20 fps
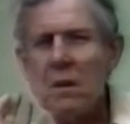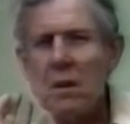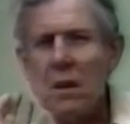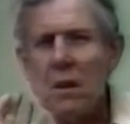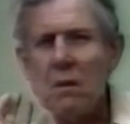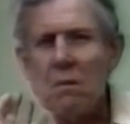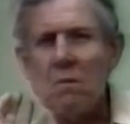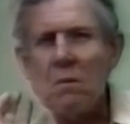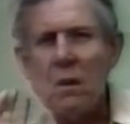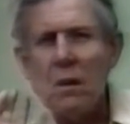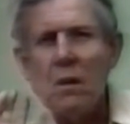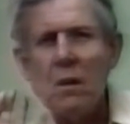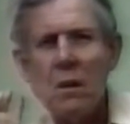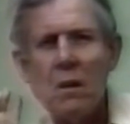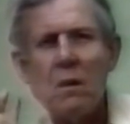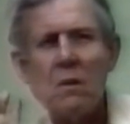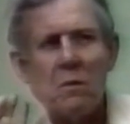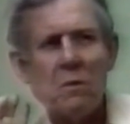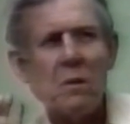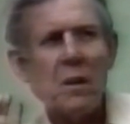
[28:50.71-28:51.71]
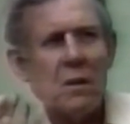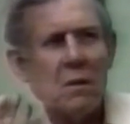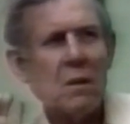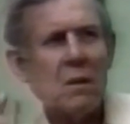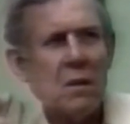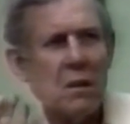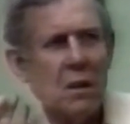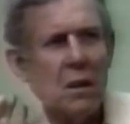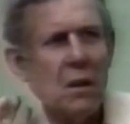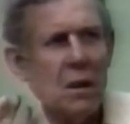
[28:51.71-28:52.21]
And it's rather
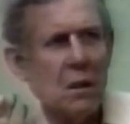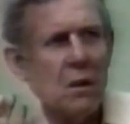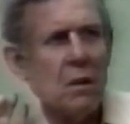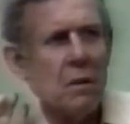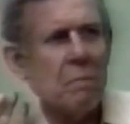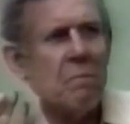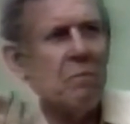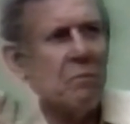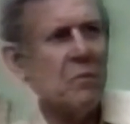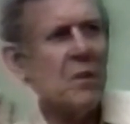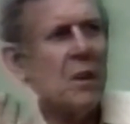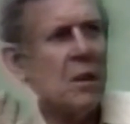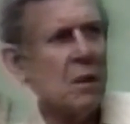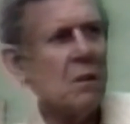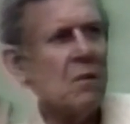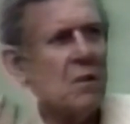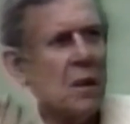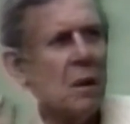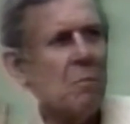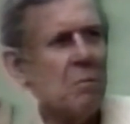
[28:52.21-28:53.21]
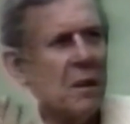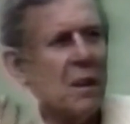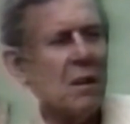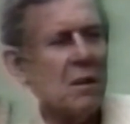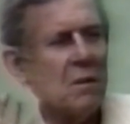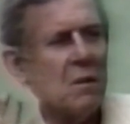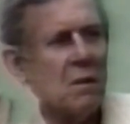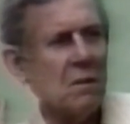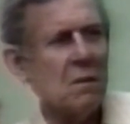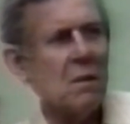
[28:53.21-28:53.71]
clear. In some
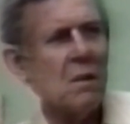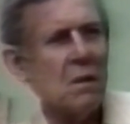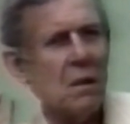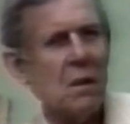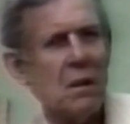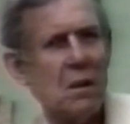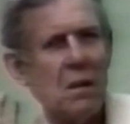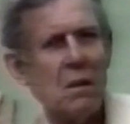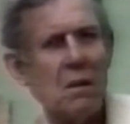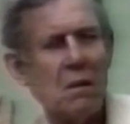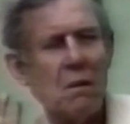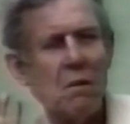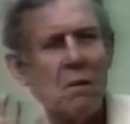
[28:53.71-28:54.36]
places, he